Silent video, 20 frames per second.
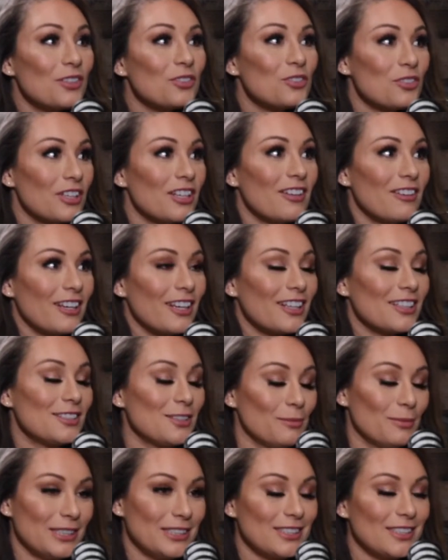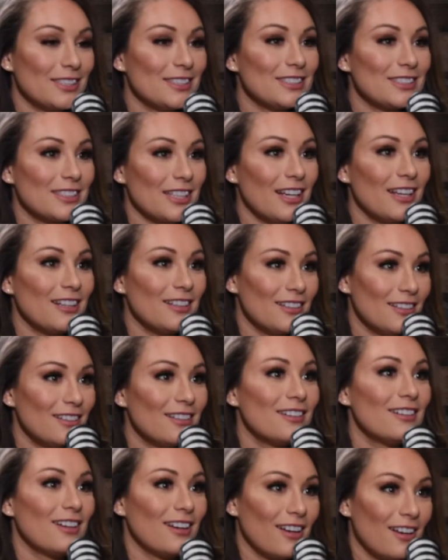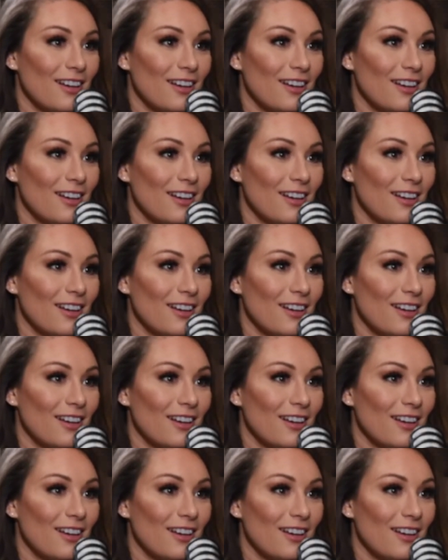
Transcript: treat it like it's your business. And